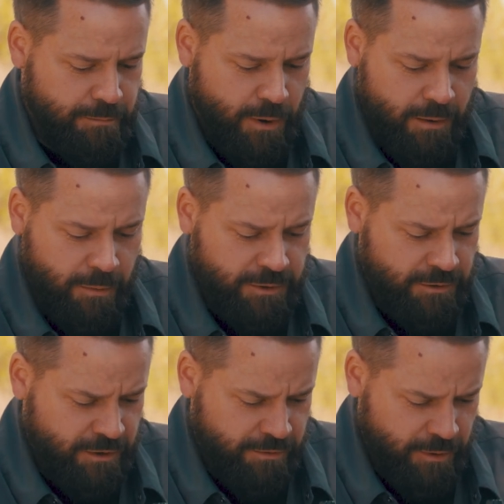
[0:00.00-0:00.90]
probably
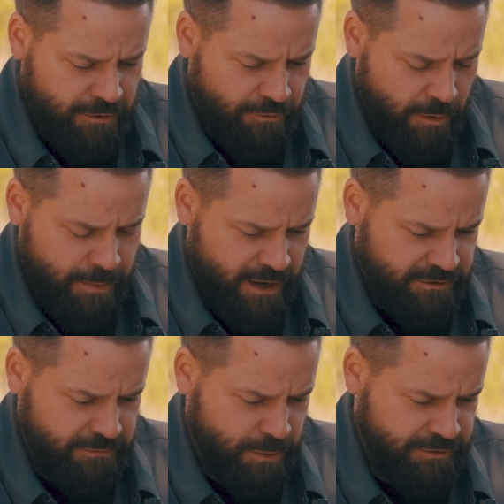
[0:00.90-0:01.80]
only 3 or 4
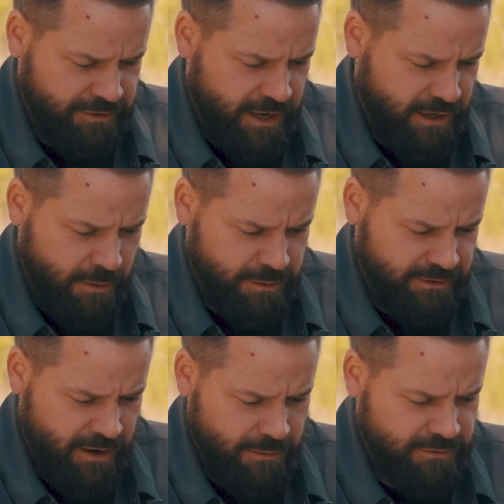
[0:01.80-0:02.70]
passes per side a couple
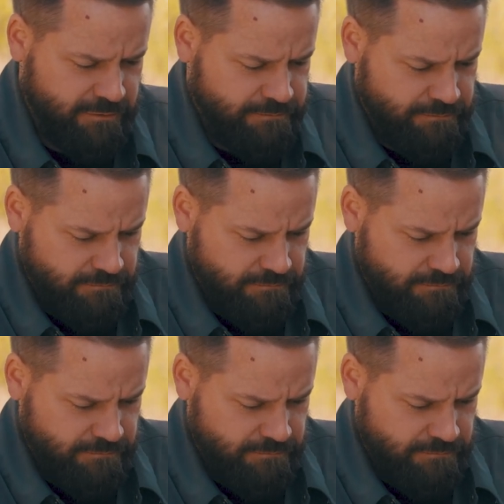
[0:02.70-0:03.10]
of times.